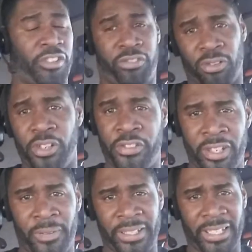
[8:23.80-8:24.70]
you screw
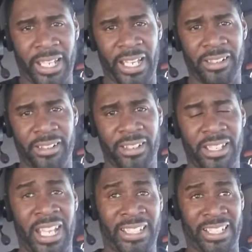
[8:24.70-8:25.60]
yourself at the end,
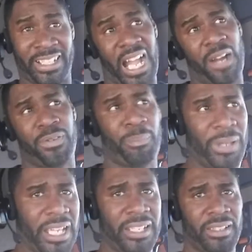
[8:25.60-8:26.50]
and then God
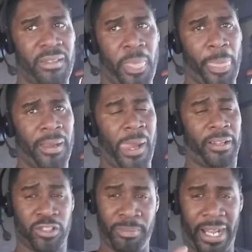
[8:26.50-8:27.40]
forbid,
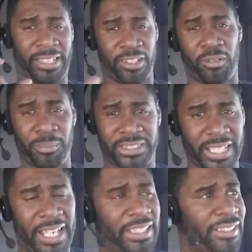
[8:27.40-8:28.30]
you make a little
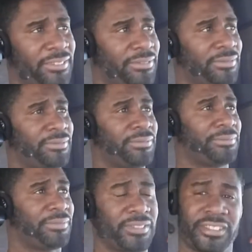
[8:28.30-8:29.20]
mistake,
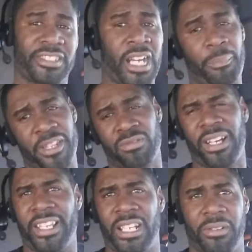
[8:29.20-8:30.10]
the company's
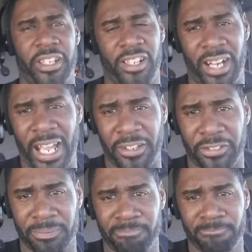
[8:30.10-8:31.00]
ready to get rid of your ass.